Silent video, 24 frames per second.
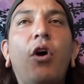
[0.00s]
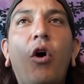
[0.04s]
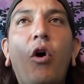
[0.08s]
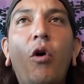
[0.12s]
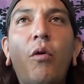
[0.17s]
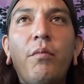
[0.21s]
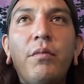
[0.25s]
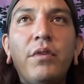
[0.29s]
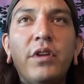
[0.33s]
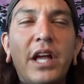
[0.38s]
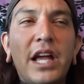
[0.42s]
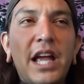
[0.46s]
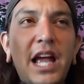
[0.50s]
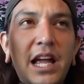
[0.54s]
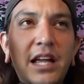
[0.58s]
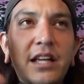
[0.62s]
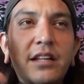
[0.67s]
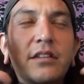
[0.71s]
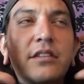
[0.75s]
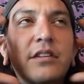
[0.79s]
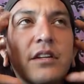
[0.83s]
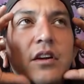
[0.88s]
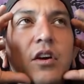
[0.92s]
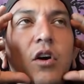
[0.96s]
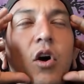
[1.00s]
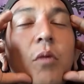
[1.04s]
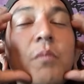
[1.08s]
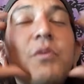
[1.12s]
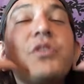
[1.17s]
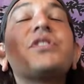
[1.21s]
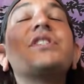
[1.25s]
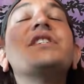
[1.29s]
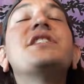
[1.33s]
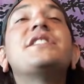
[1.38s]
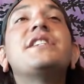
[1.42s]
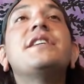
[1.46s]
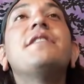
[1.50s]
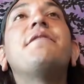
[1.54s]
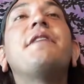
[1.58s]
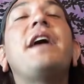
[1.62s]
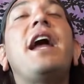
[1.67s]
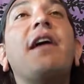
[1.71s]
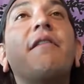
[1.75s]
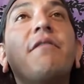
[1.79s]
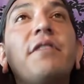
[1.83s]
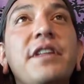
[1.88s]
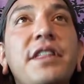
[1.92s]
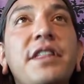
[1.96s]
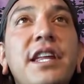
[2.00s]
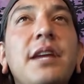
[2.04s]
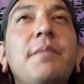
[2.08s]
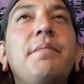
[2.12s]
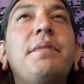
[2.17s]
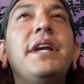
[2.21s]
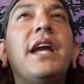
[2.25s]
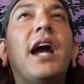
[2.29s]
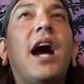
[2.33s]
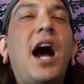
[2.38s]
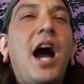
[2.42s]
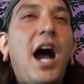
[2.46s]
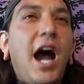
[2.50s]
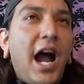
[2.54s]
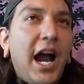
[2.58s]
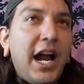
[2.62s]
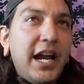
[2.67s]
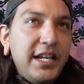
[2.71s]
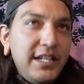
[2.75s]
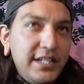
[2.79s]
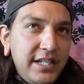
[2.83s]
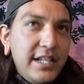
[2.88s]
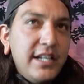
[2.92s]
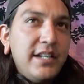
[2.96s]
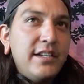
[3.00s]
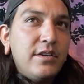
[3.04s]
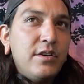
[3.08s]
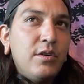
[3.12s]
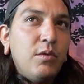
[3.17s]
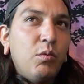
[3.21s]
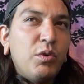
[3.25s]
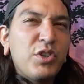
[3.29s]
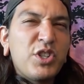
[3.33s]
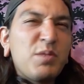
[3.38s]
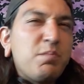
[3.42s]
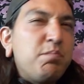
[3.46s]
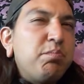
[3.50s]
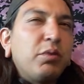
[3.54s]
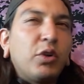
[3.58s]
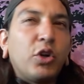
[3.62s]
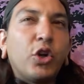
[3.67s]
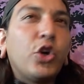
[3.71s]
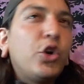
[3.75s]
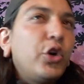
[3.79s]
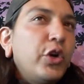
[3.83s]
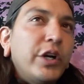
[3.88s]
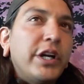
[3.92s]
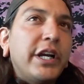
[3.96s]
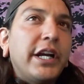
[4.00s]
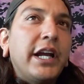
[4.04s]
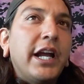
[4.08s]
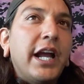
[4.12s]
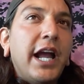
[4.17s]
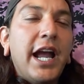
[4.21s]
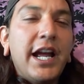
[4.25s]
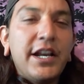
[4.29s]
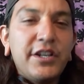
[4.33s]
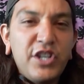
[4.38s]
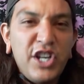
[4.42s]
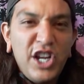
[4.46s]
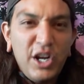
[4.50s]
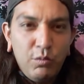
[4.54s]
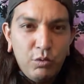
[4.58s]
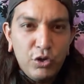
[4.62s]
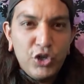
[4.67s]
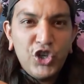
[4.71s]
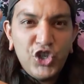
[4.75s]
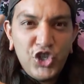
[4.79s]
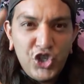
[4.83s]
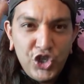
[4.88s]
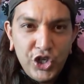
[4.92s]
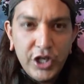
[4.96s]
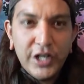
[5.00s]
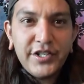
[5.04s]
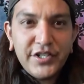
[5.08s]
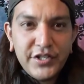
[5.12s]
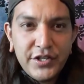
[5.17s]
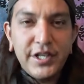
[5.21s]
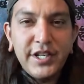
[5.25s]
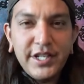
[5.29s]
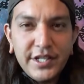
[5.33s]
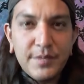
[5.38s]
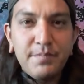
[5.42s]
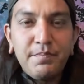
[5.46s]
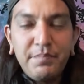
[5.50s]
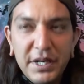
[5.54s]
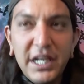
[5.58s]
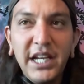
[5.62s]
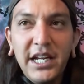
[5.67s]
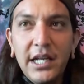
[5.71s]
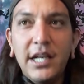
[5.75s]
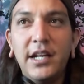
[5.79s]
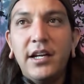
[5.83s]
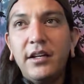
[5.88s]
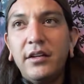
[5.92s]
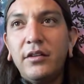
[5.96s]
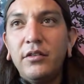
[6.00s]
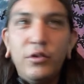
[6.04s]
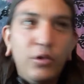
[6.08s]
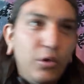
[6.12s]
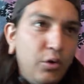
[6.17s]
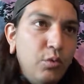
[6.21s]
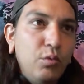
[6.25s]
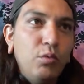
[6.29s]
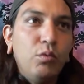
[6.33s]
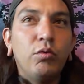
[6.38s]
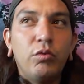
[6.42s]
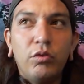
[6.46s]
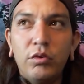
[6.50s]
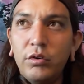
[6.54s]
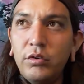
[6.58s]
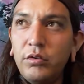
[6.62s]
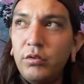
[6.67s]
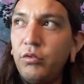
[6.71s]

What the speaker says: almost as if everything behind it was blurry and it was just this being who